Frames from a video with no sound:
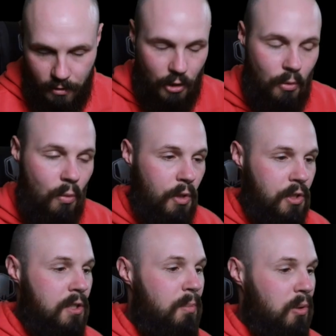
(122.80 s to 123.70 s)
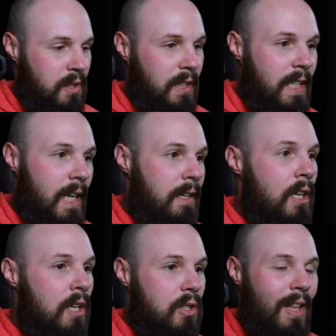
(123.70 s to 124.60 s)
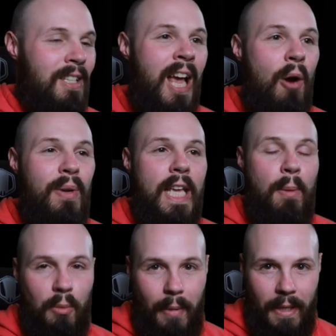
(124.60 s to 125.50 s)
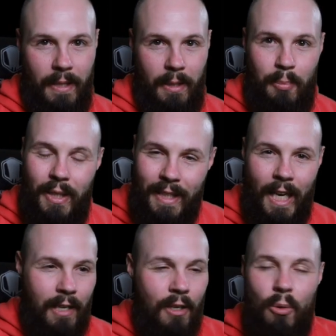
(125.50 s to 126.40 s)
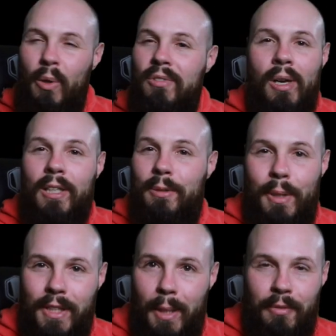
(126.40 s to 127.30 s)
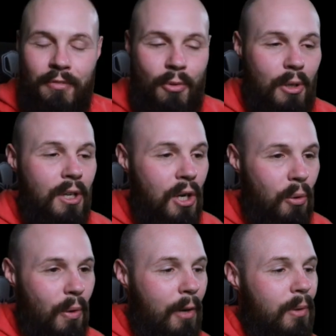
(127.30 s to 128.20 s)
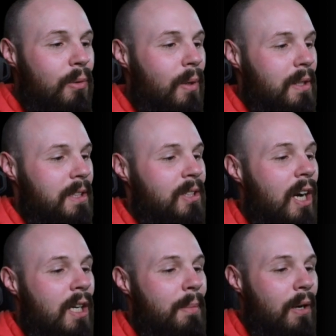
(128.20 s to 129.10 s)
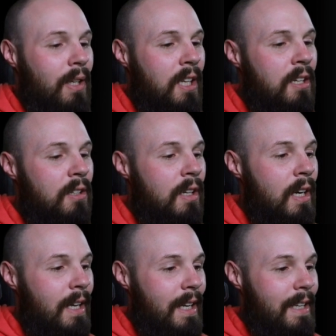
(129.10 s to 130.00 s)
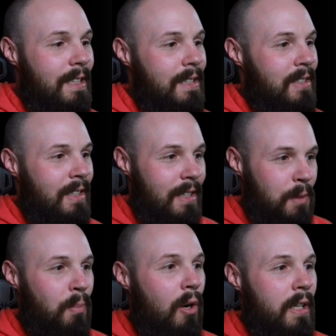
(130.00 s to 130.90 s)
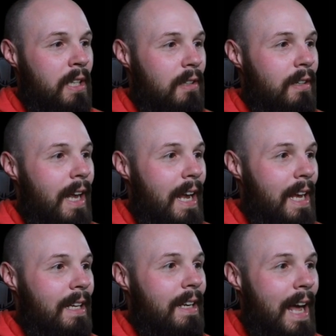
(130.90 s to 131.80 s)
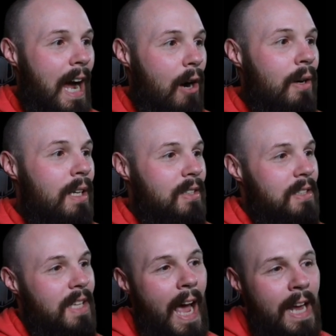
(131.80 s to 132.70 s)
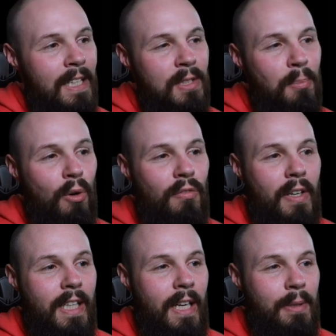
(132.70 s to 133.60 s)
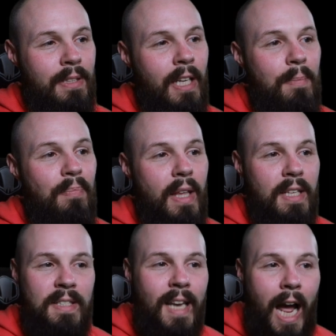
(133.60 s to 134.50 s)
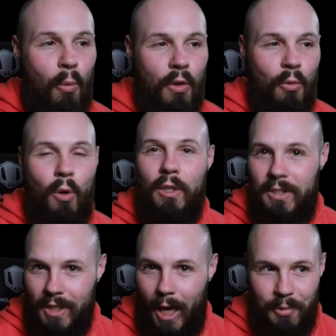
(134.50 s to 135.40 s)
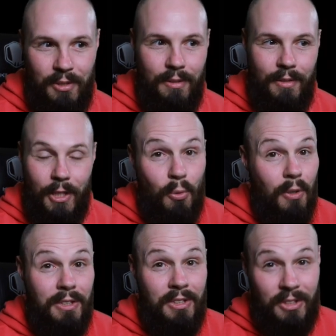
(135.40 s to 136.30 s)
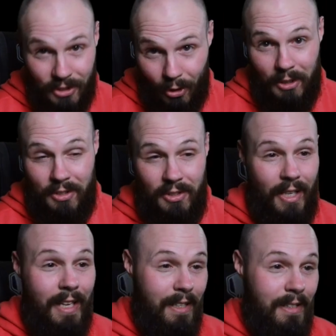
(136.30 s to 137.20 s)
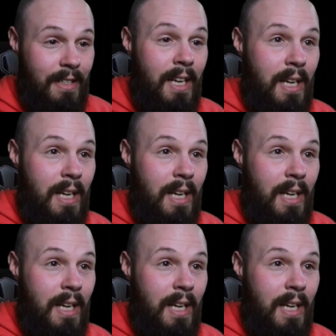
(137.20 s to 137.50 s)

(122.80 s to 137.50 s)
you know, what you're supposed to get. So that's how we implemented it. But again, we've talked about that before. What I really wanted to talk about here is this part here, and now. It says, adding support for dynamic type is not where the work stops. That's where it starts. And